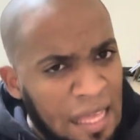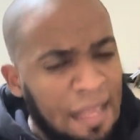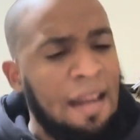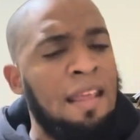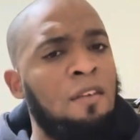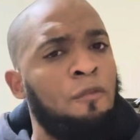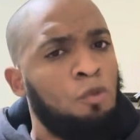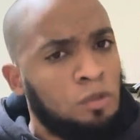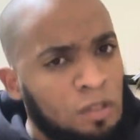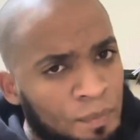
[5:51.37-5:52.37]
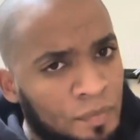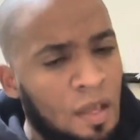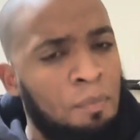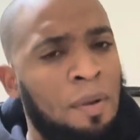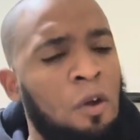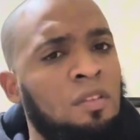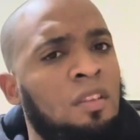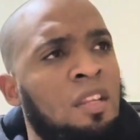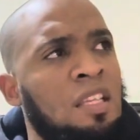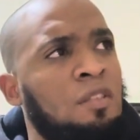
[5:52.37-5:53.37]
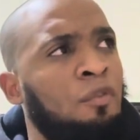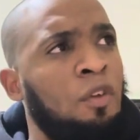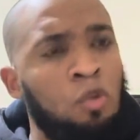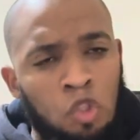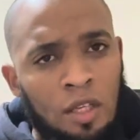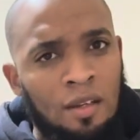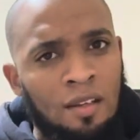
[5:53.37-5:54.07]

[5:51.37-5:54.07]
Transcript: gleeful about his future,